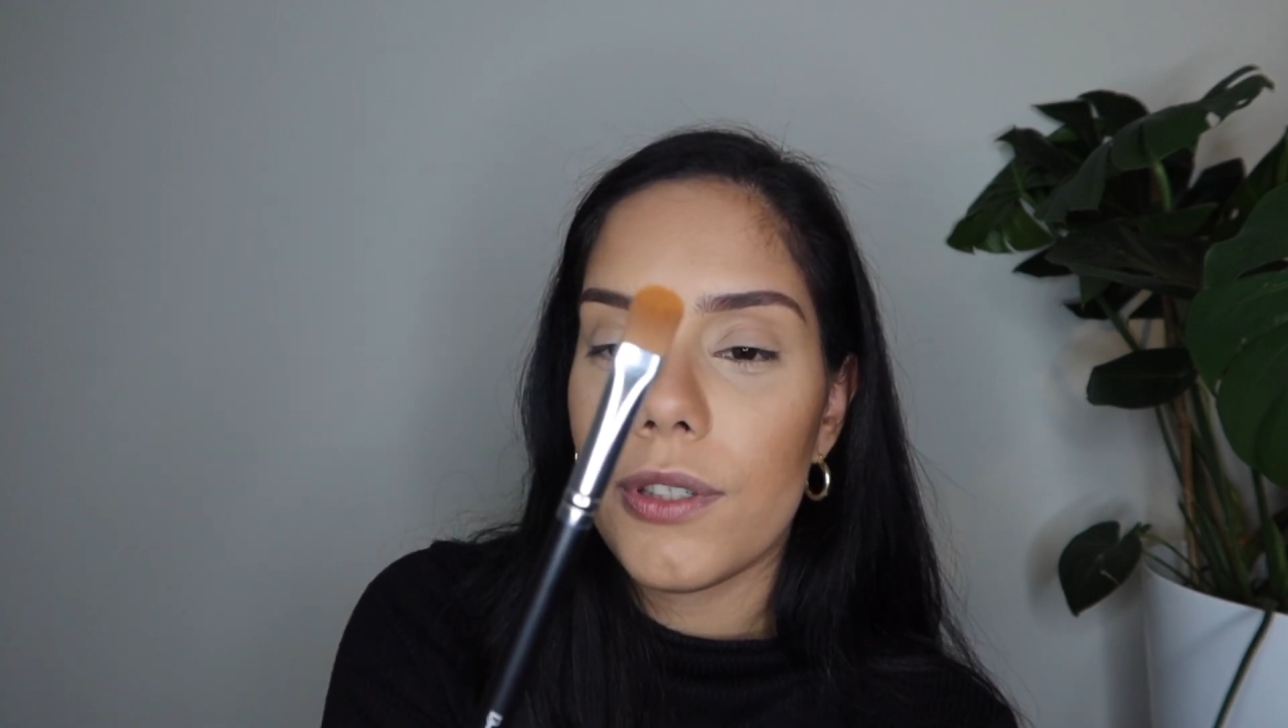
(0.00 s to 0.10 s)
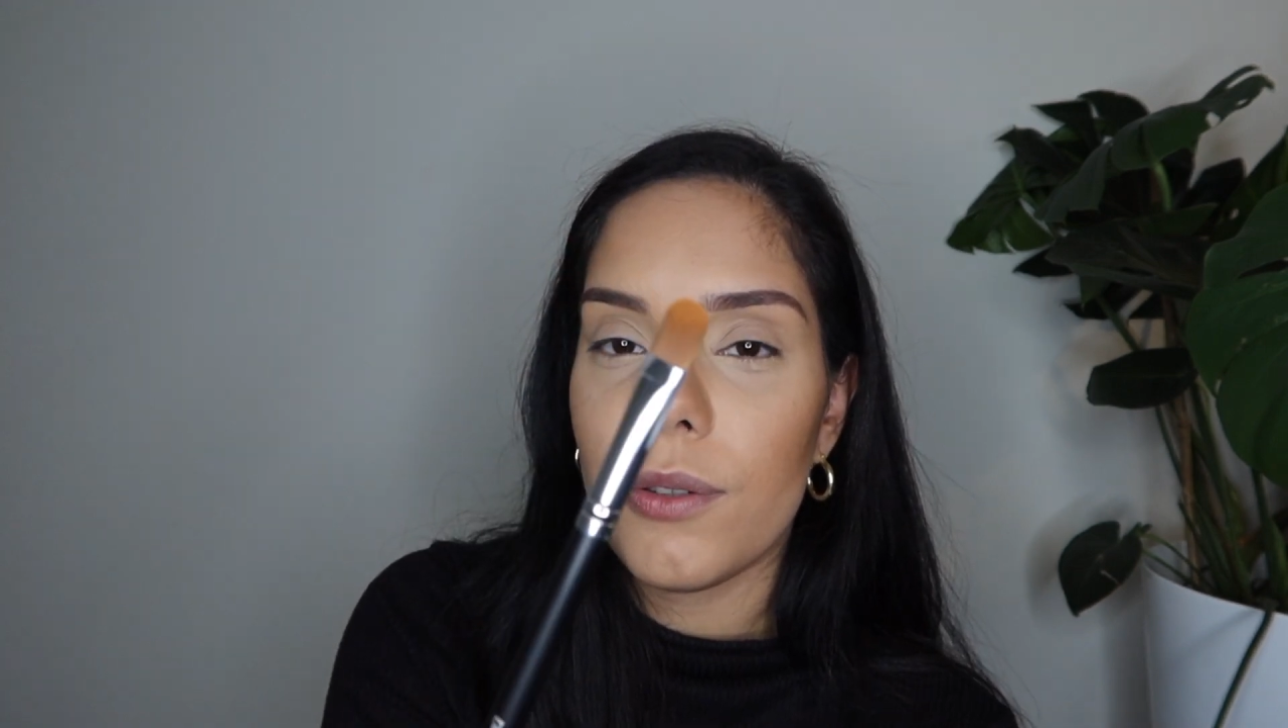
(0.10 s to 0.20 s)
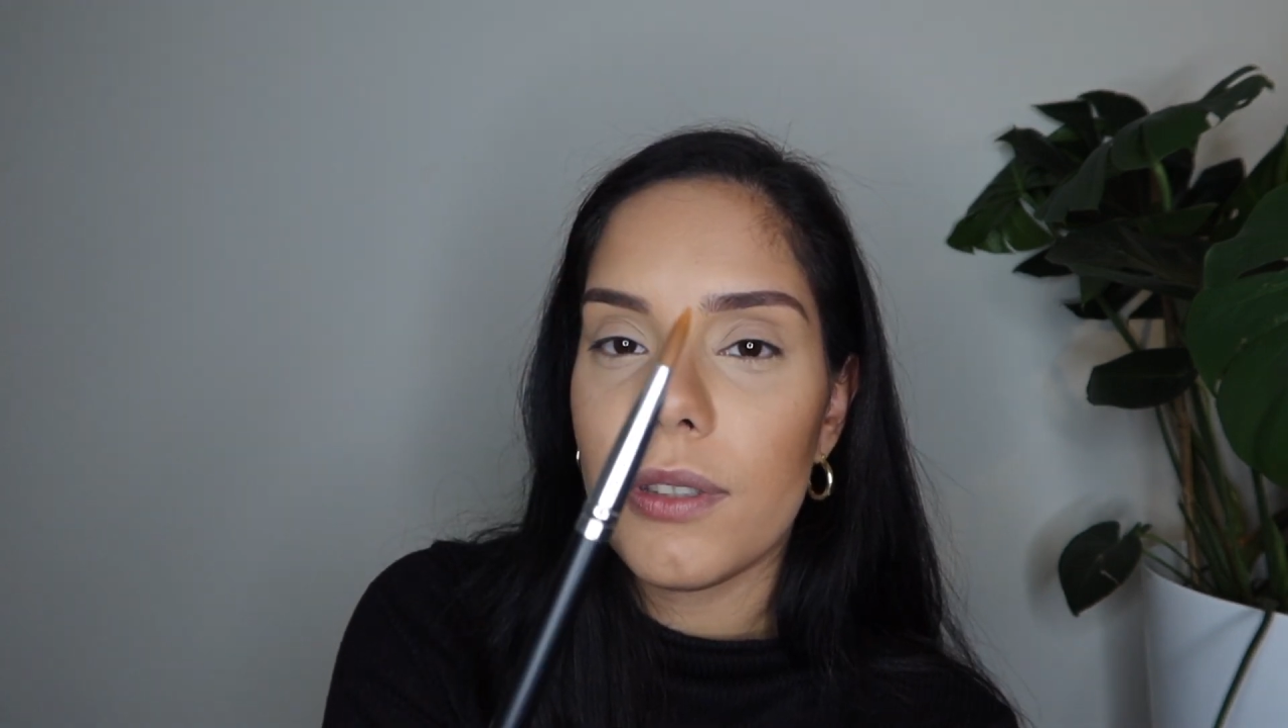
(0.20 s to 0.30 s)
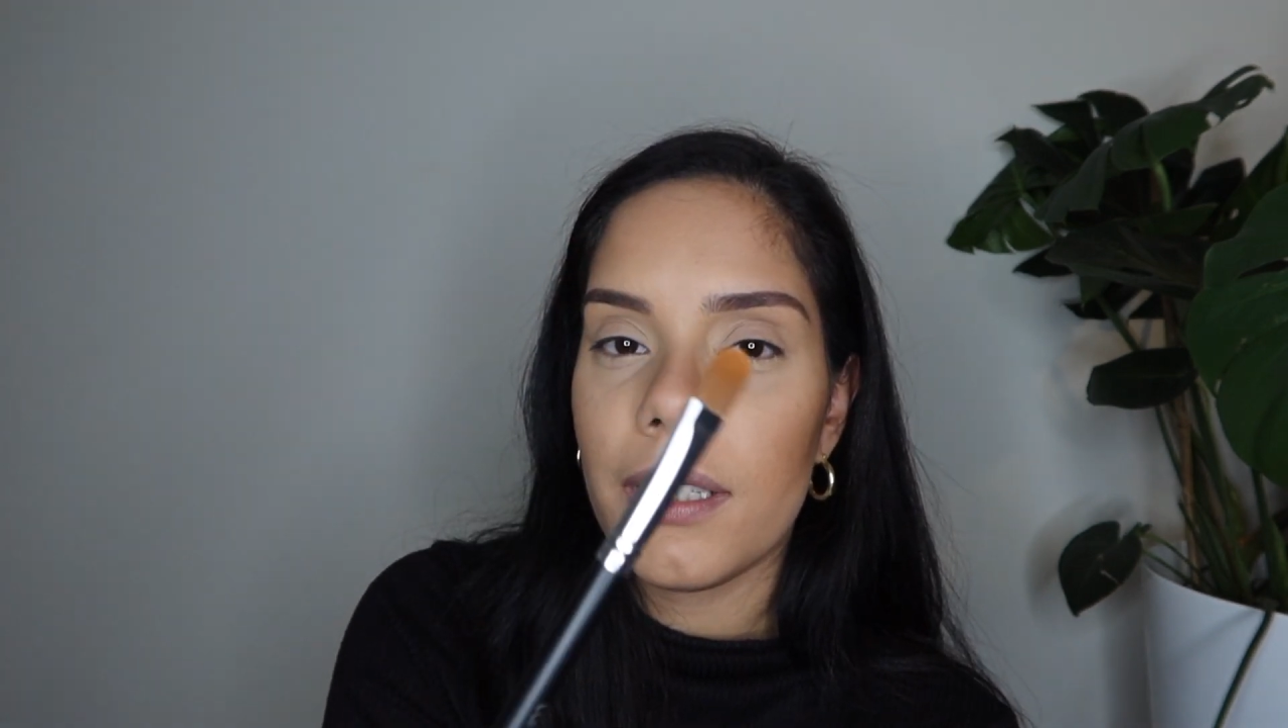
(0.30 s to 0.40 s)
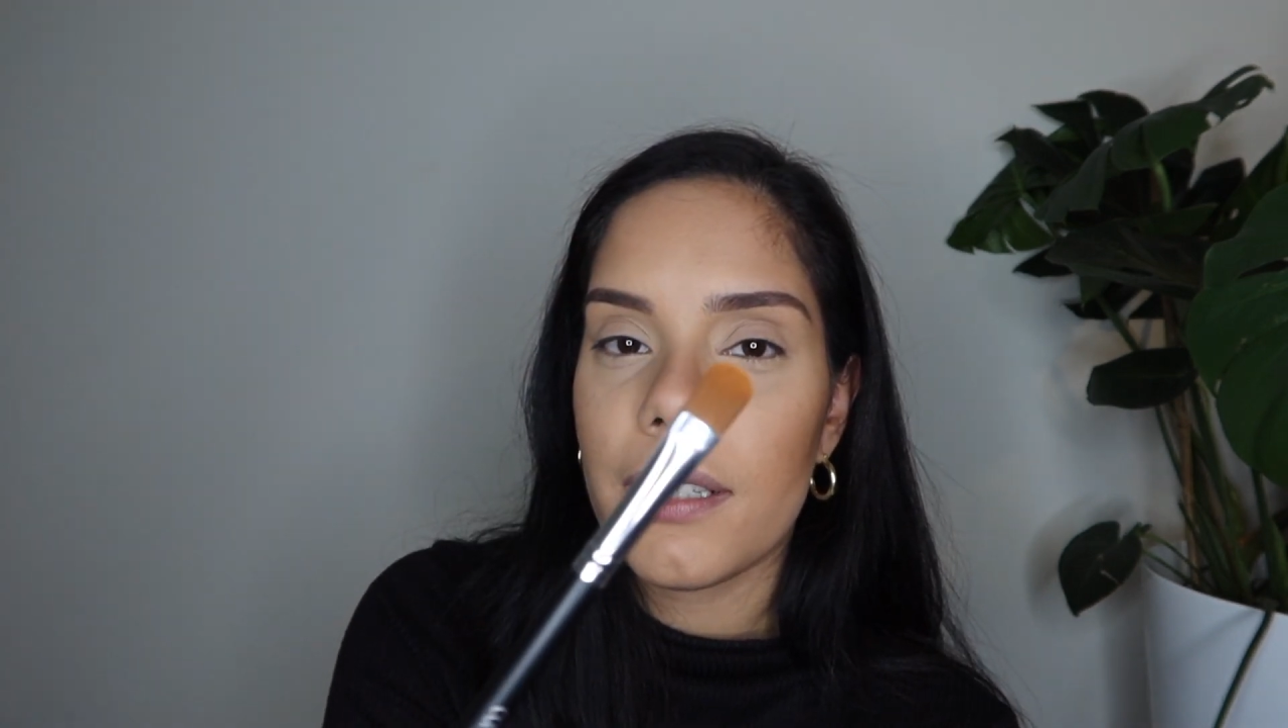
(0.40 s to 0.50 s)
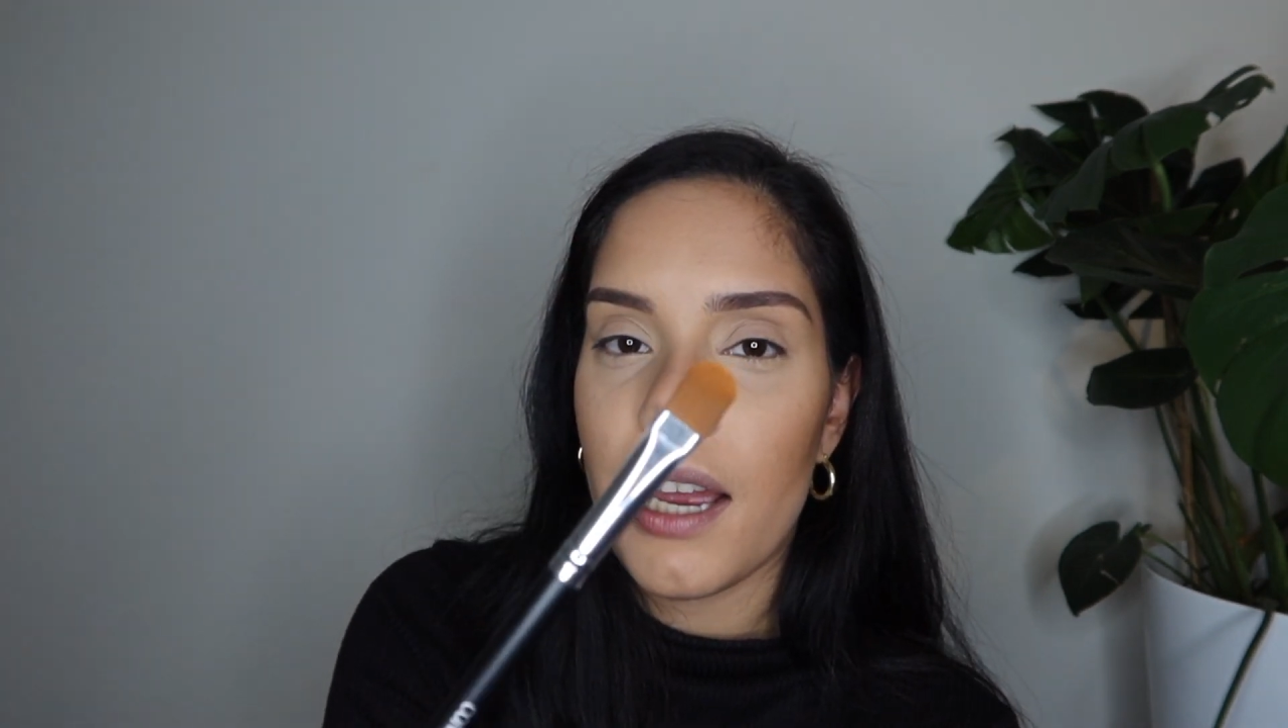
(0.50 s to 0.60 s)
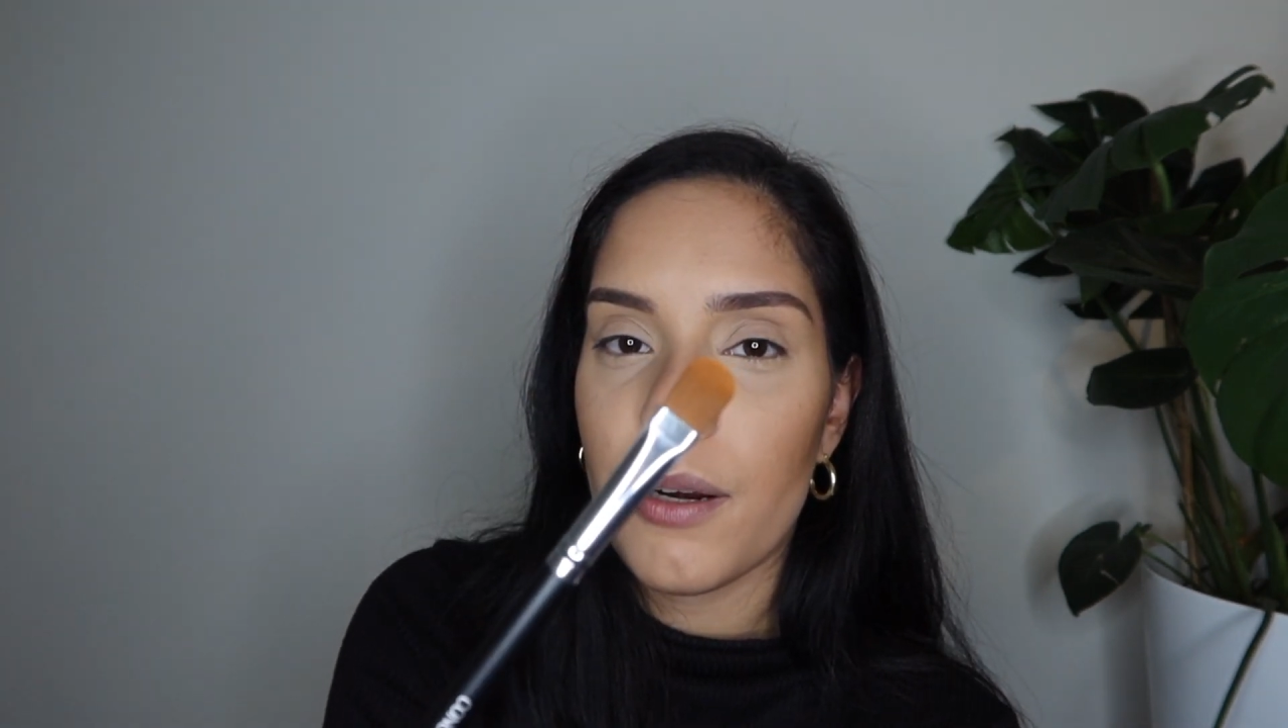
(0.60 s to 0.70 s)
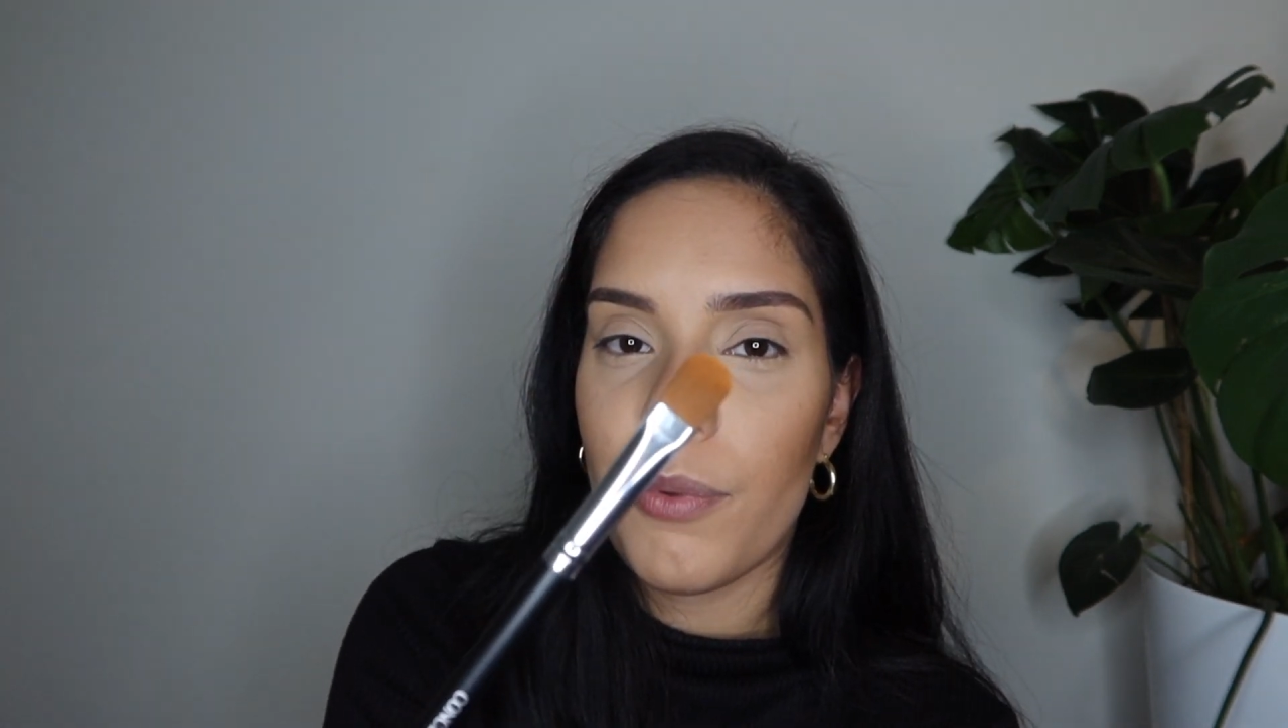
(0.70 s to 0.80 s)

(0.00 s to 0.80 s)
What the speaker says: use these kind